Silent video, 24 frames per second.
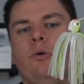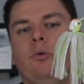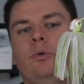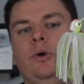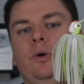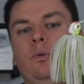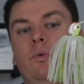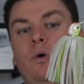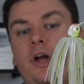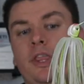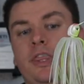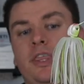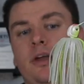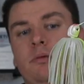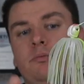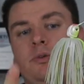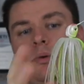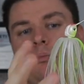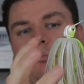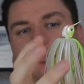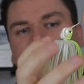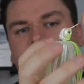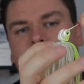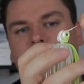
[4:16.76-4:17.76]
We want them to
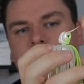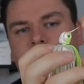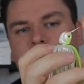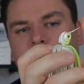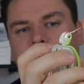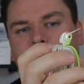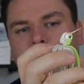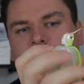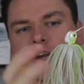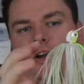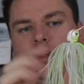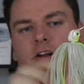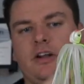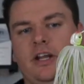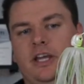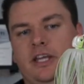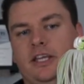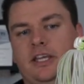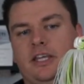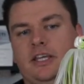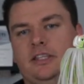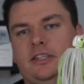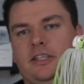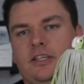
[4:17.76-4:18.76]
bite this skirt
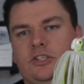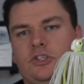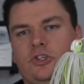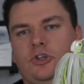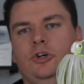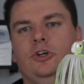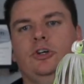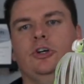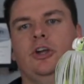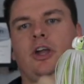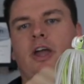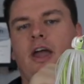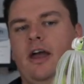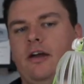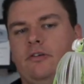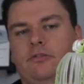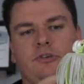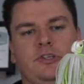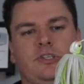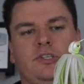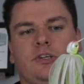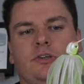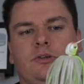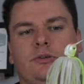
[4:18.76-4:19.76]
and get this hook
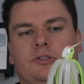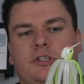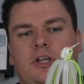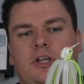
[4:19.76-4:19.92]
every single